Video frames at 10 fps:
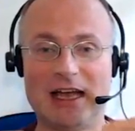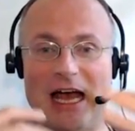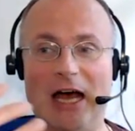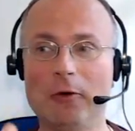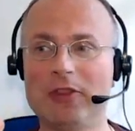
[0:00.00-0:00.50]

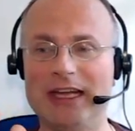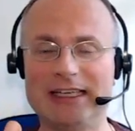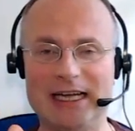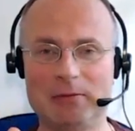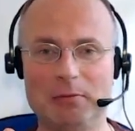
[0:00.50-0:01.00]
how they
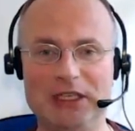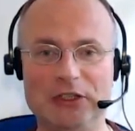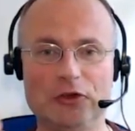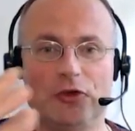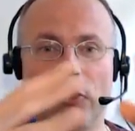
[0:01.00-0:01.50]
can be
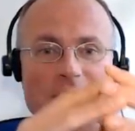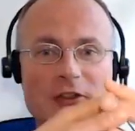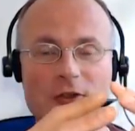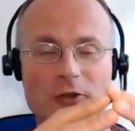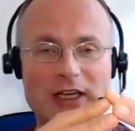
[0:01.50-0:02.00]

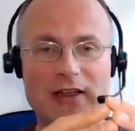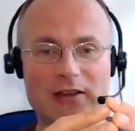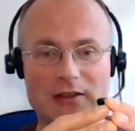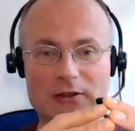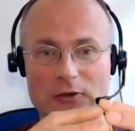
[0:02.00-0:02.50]
joined
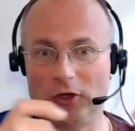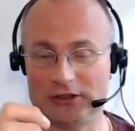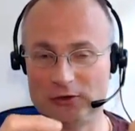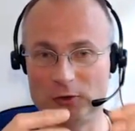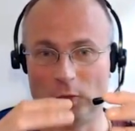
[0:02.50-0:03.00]
together, not
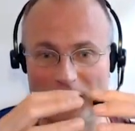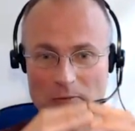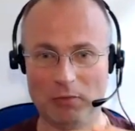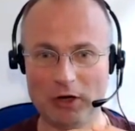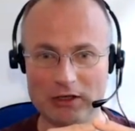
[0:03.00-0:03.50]
into
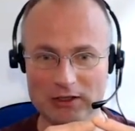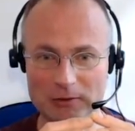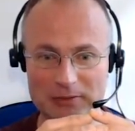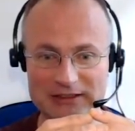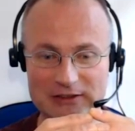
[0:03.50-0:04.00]
one
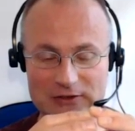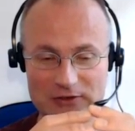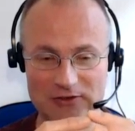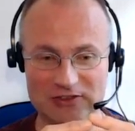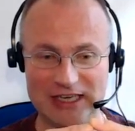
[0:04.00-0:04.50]
model, but
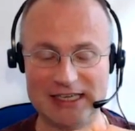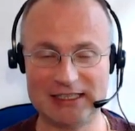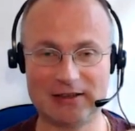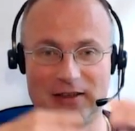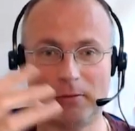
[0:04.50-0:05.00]

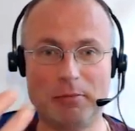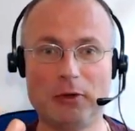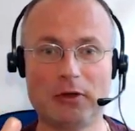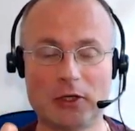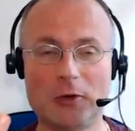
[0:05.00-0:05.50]
saying they're
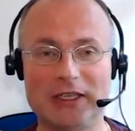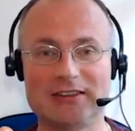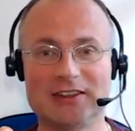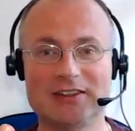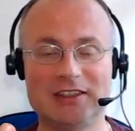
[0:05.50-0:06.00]
both
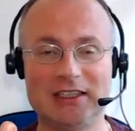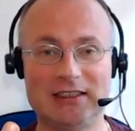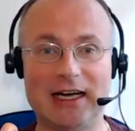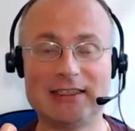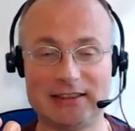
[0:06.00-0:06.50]
coexisting,
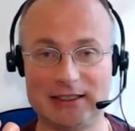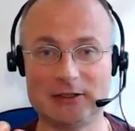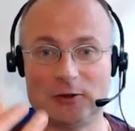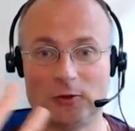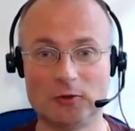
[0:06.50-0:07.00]
and I tell
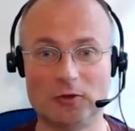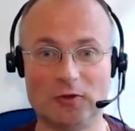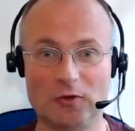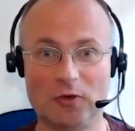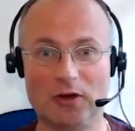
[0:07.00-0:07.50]
you
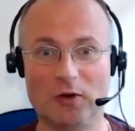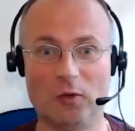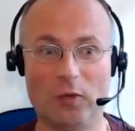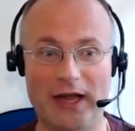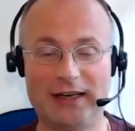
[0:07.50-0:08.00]

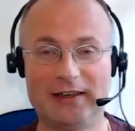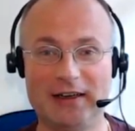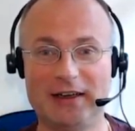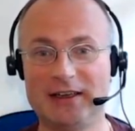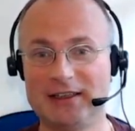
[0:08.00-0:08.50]
when
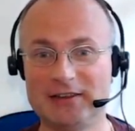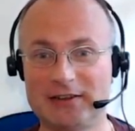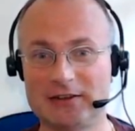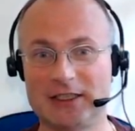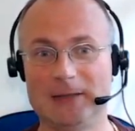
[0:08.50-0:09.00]
is
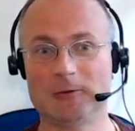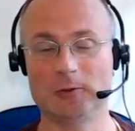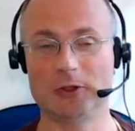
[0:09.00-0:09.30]
the time for